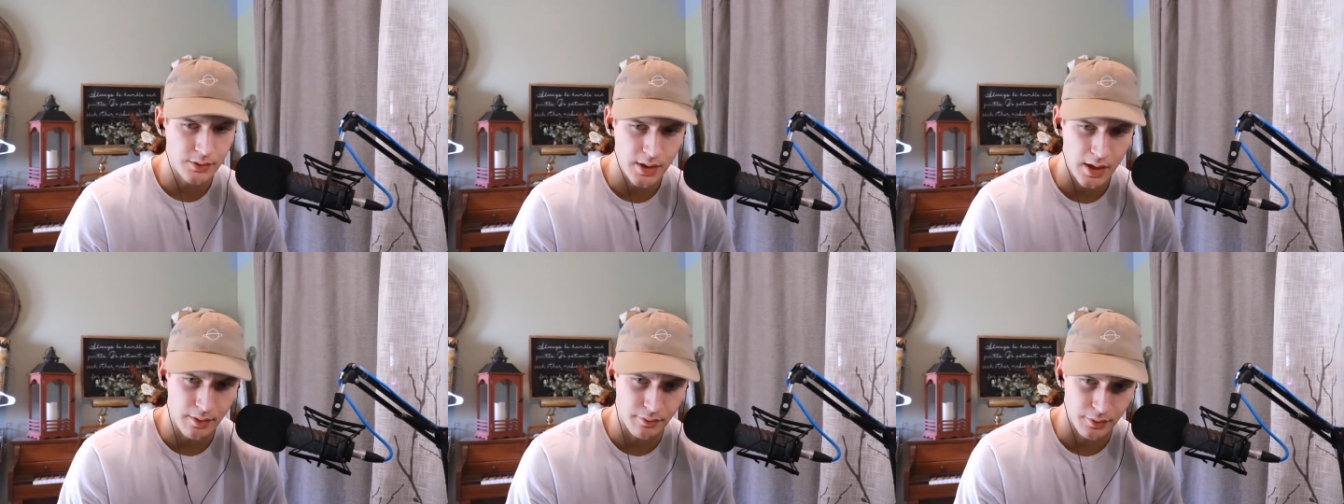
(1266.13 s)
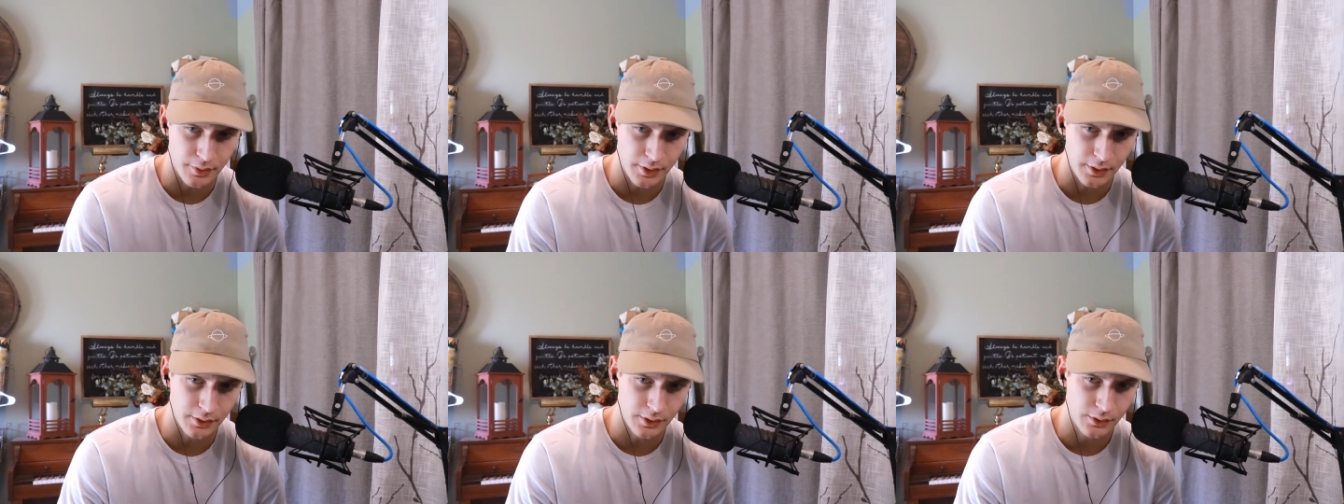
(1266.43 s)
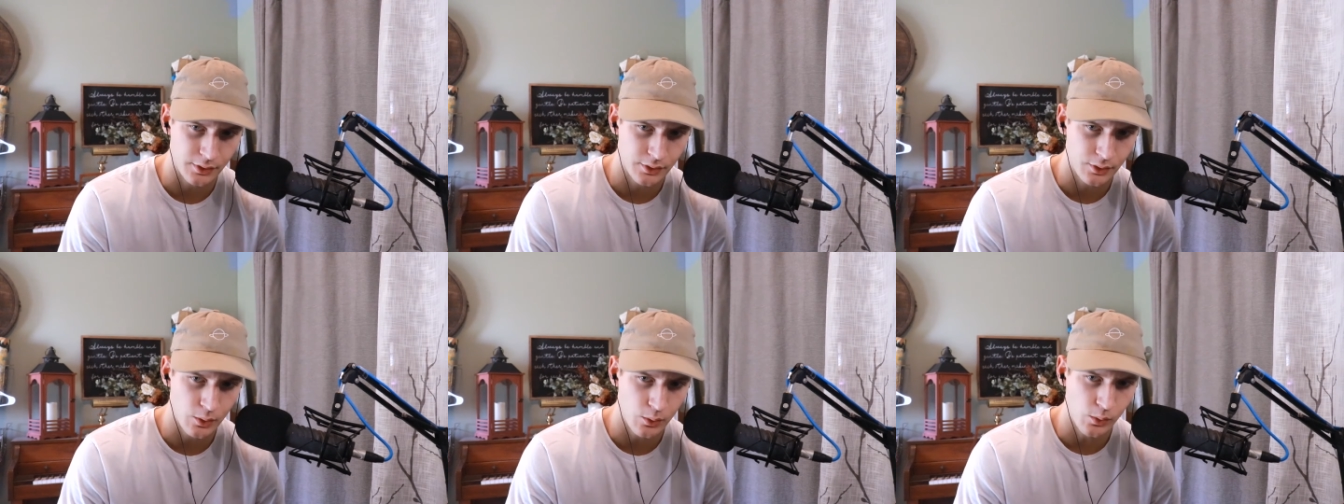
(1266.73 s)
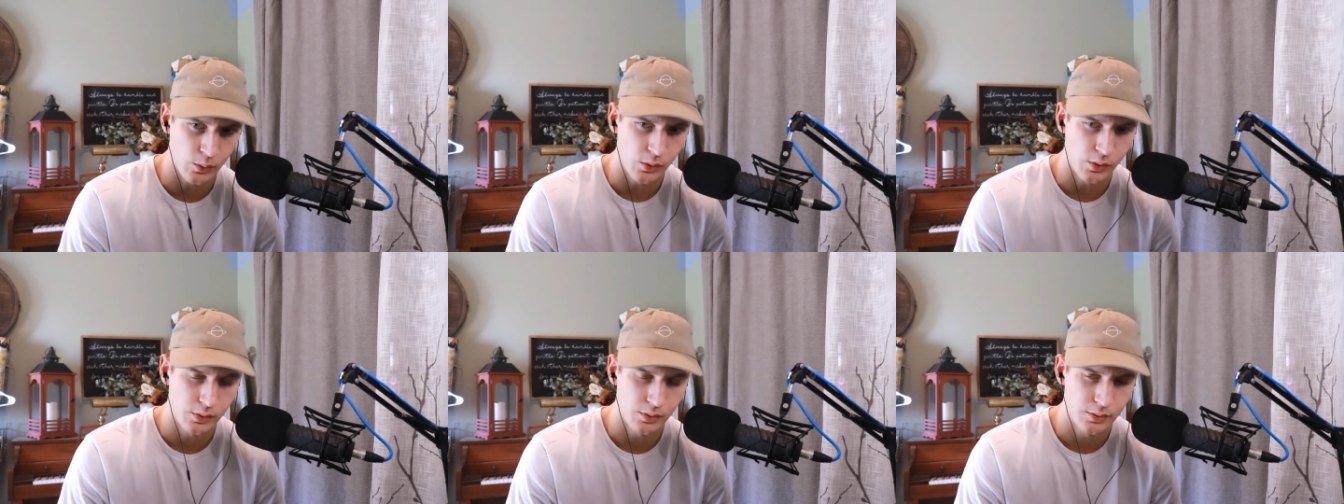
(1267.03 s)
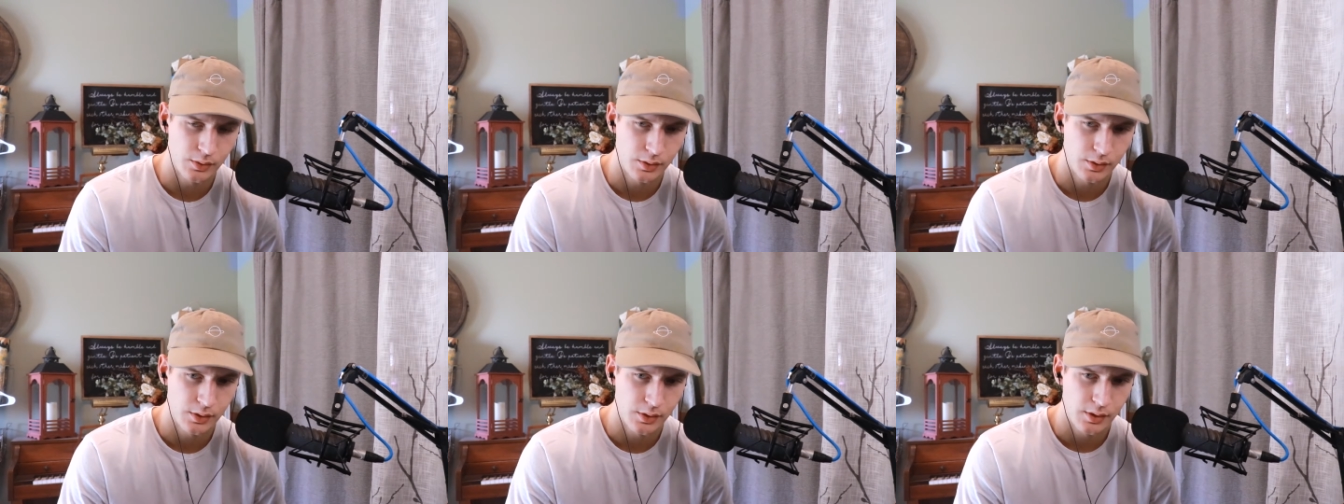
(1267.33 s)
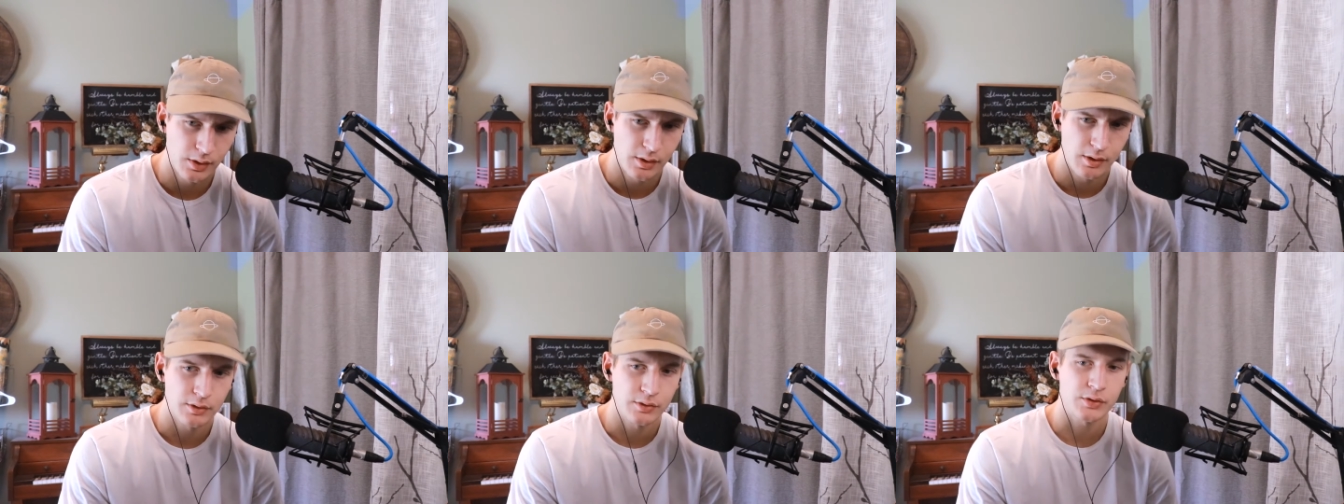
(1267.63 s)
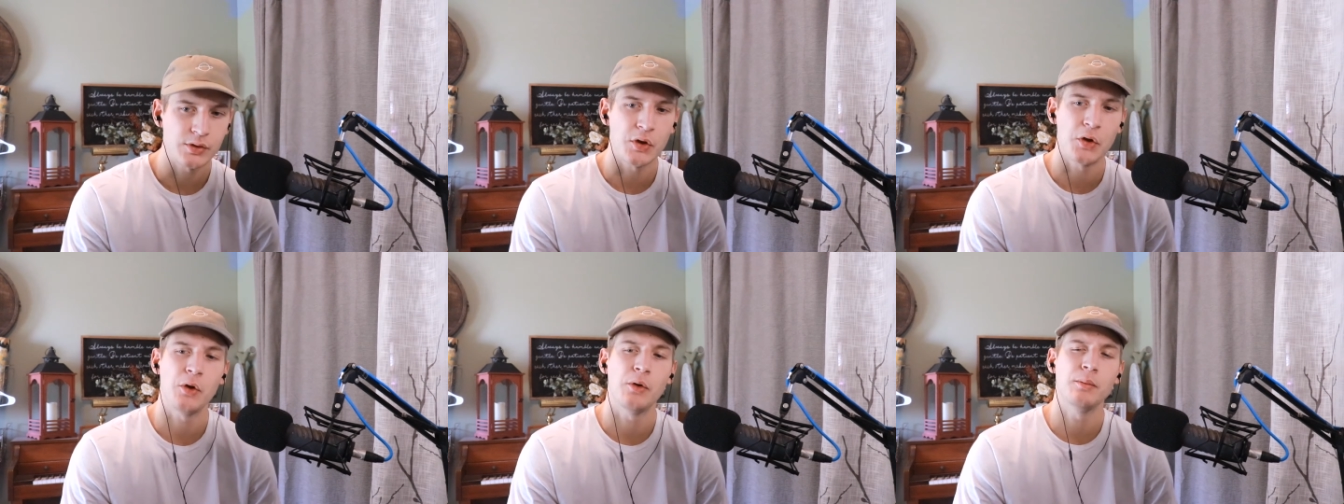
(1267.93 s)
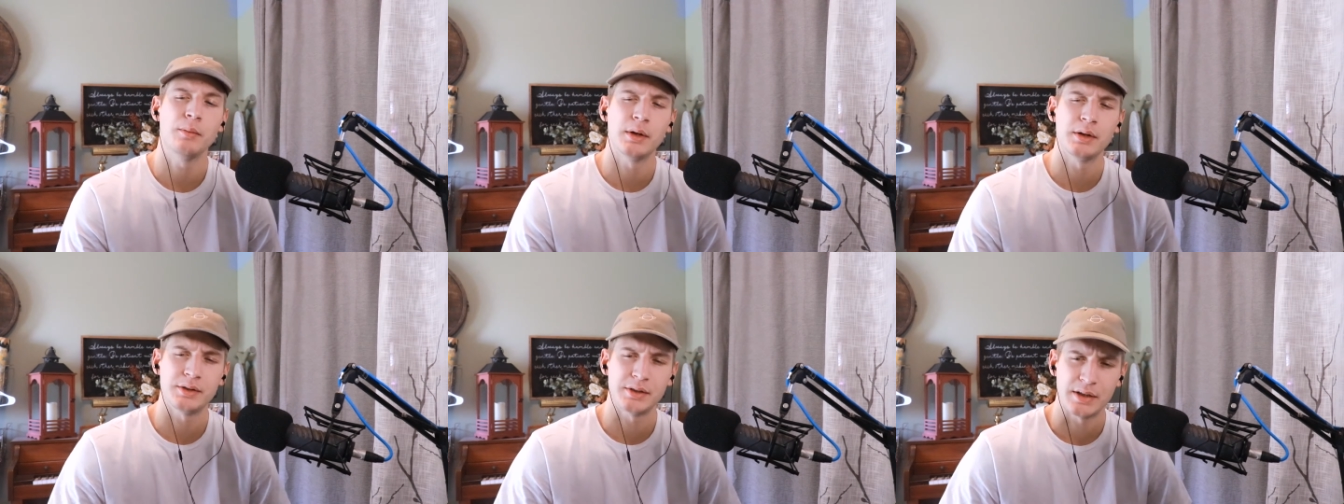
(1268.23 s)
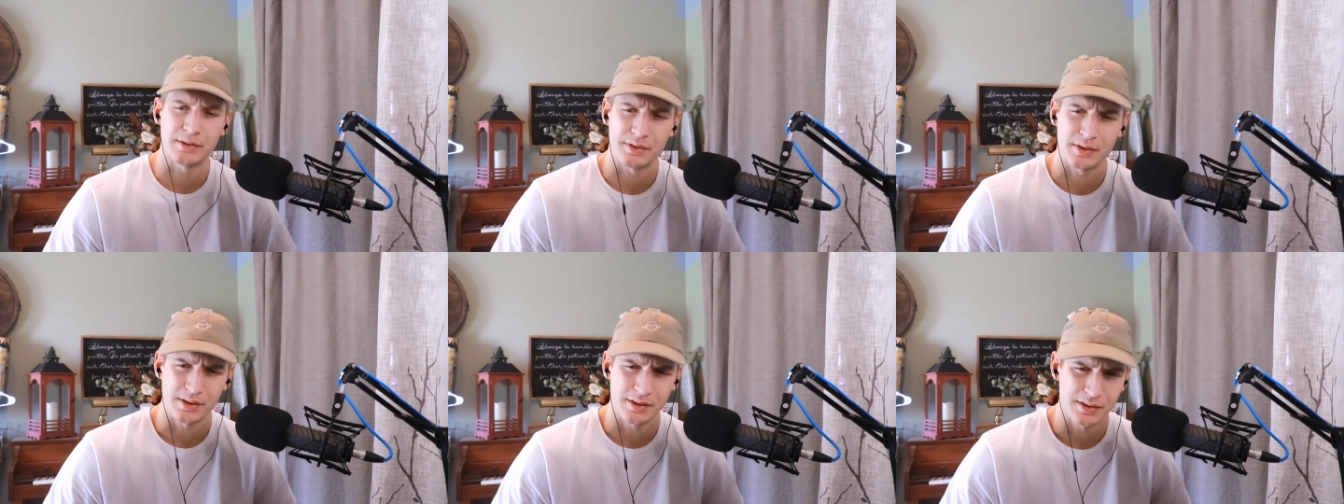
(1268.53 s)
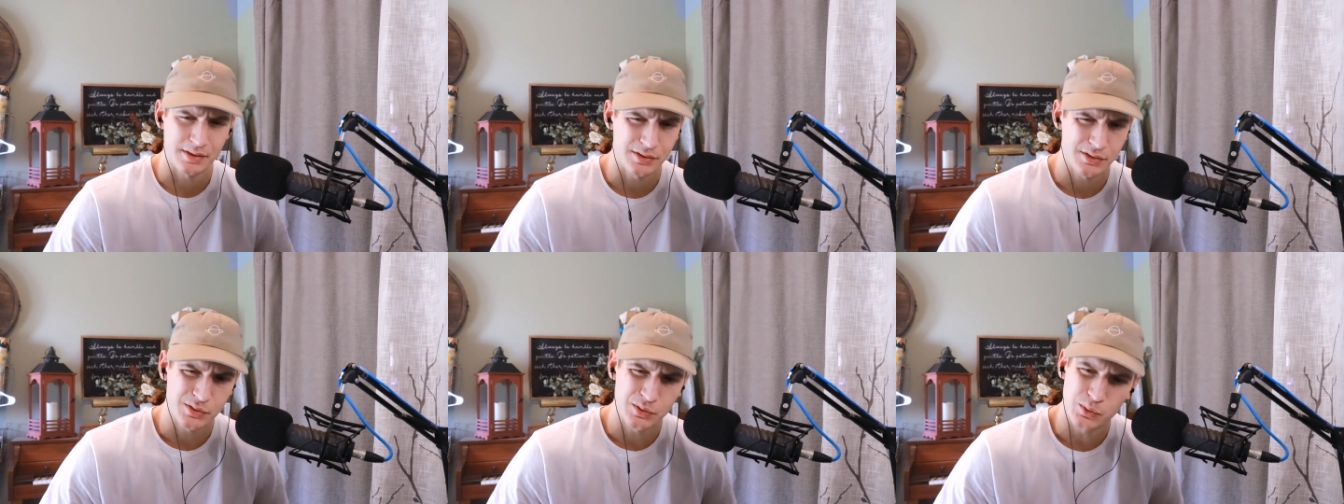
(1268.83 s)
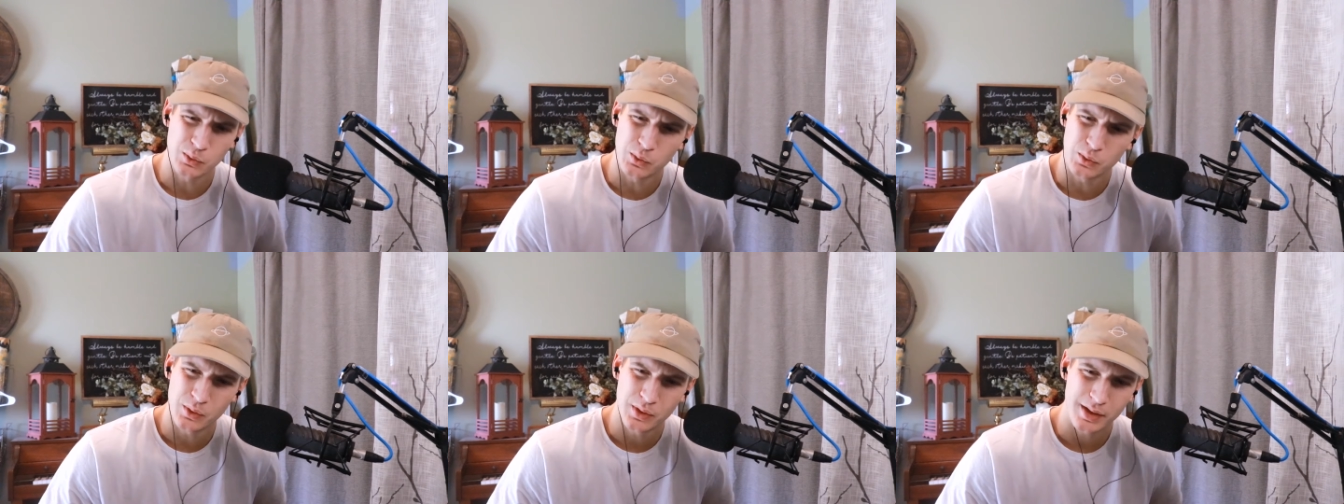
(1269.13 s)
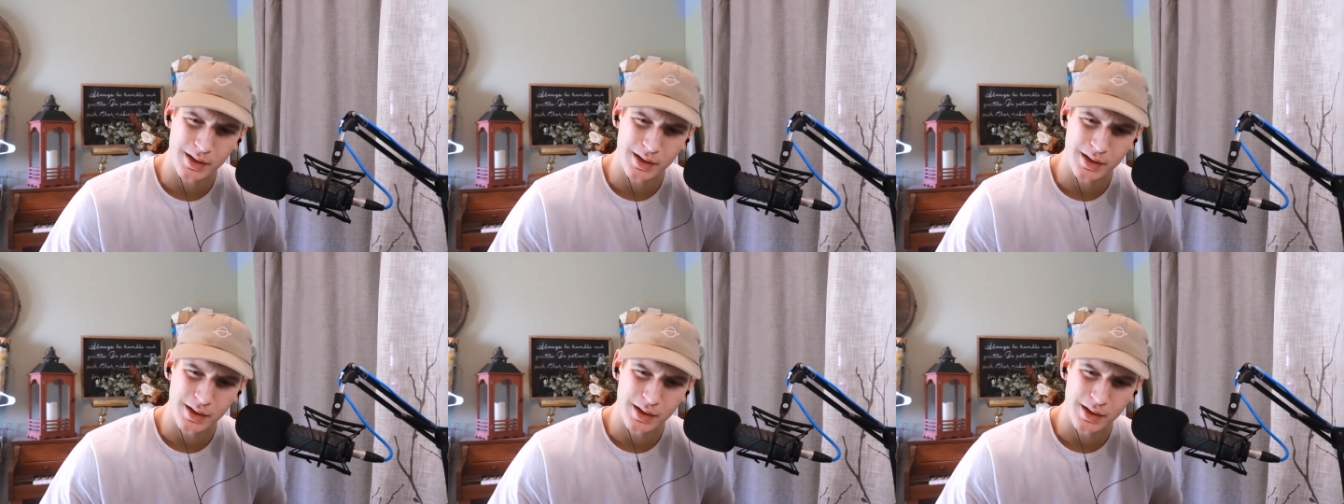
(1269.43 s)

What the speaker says: effort into school, so much effort into school.